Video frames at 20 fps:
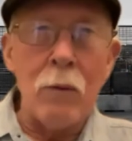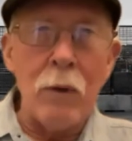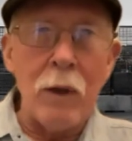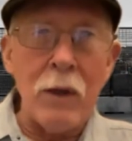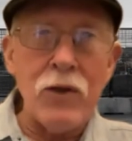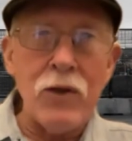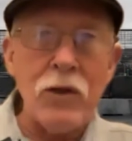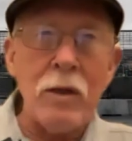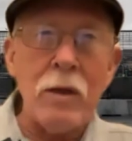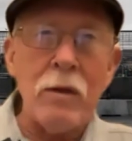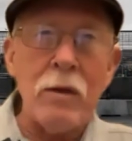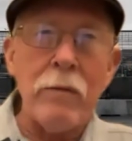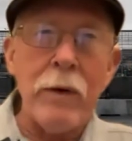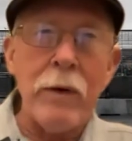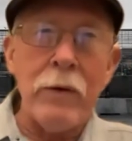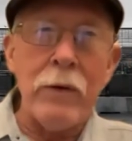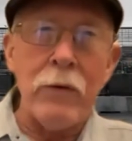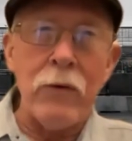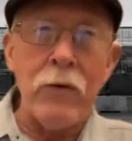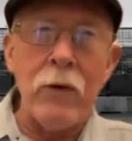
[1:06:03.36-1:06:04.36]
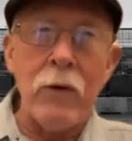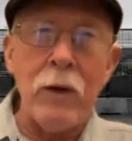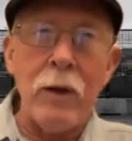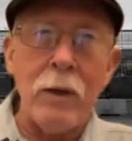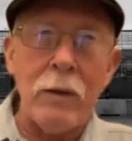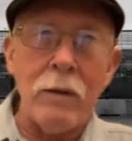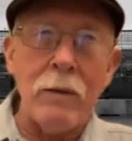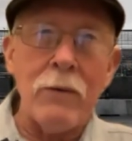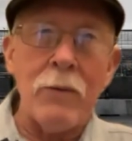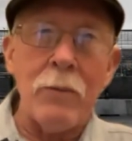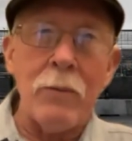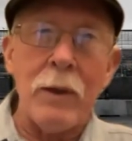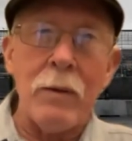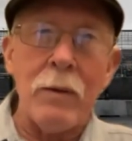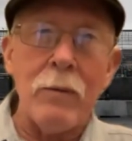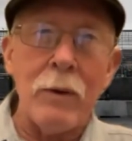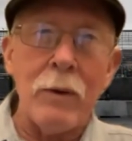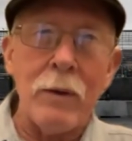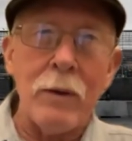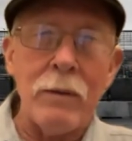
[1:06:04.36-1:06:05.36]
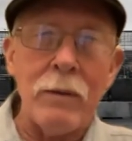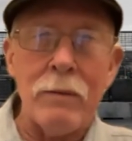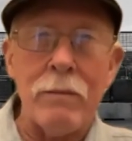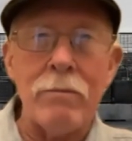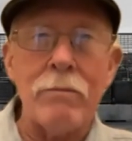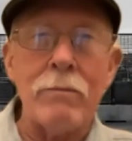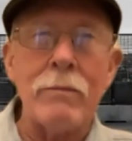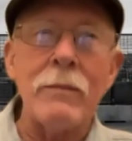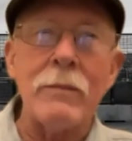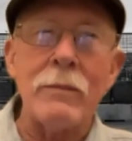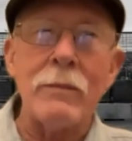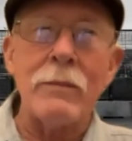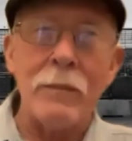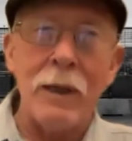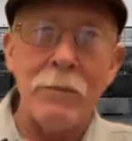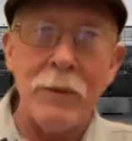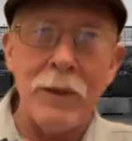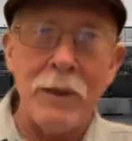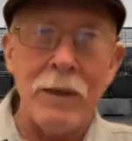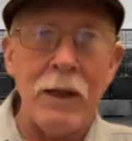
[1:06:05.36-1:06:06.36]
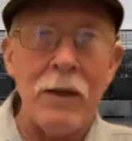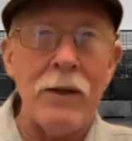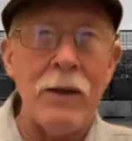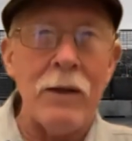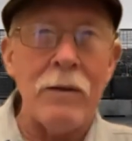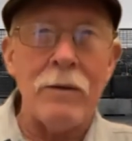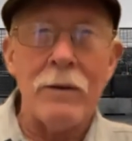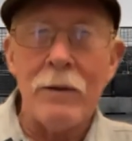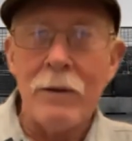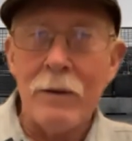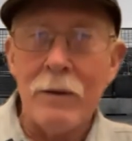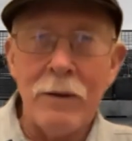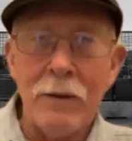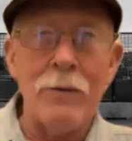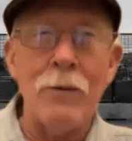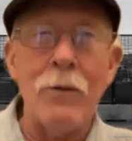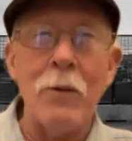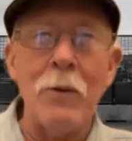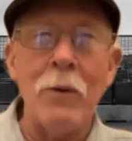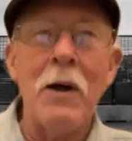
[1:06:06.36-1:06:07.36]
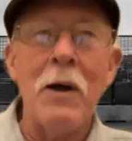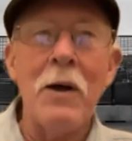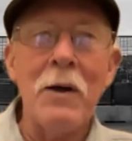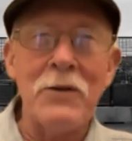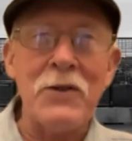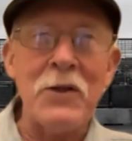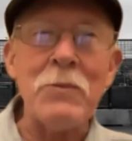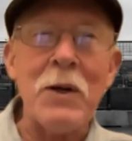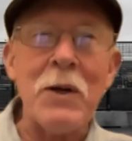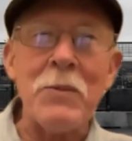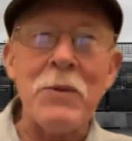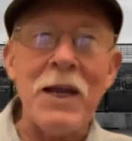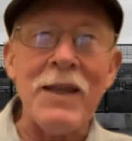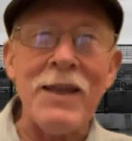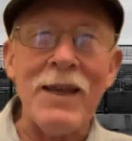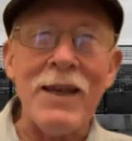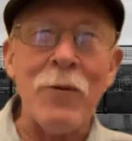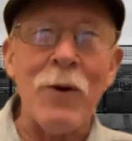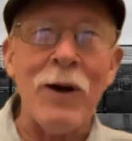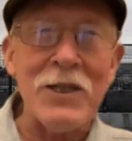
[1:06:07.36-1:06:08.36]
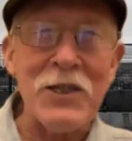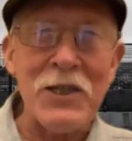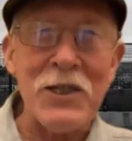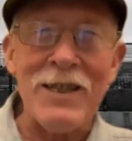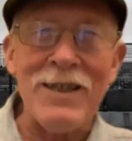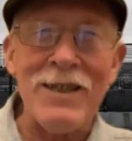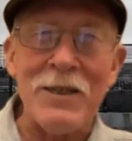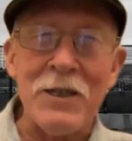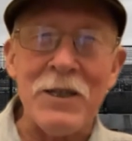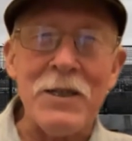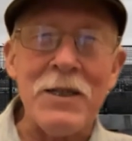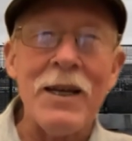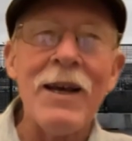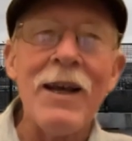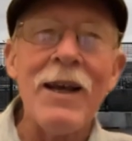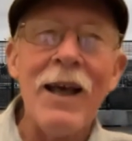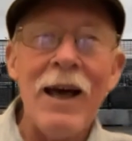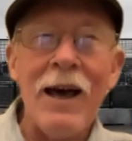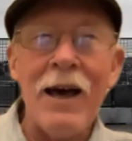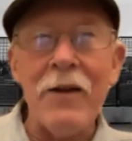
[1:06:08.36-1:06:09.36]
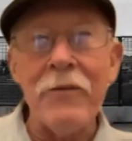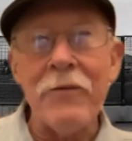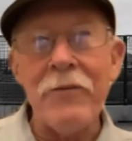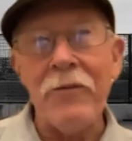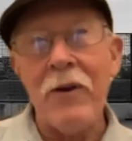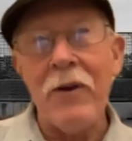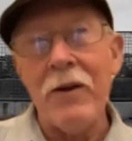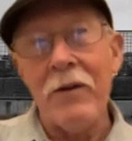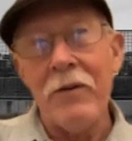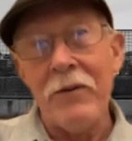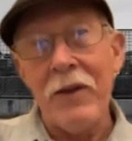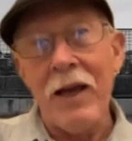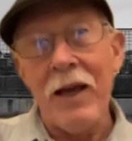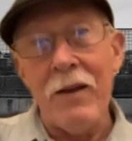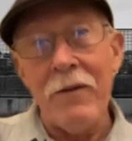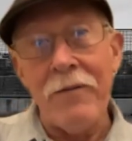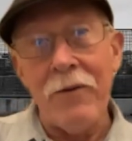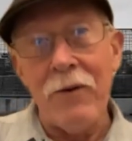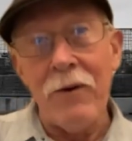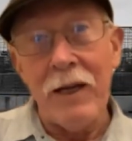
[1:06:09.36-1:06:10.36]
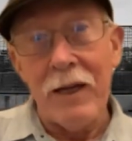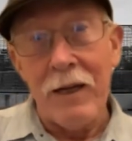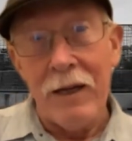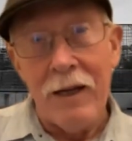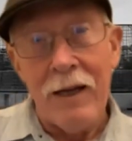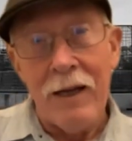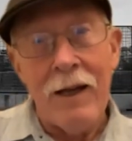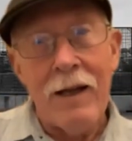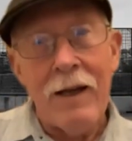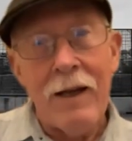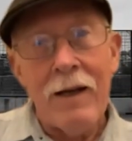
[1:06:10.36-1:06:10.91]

washington a redder state to begin with i mean i think sometimes I think Washington is out in front of California.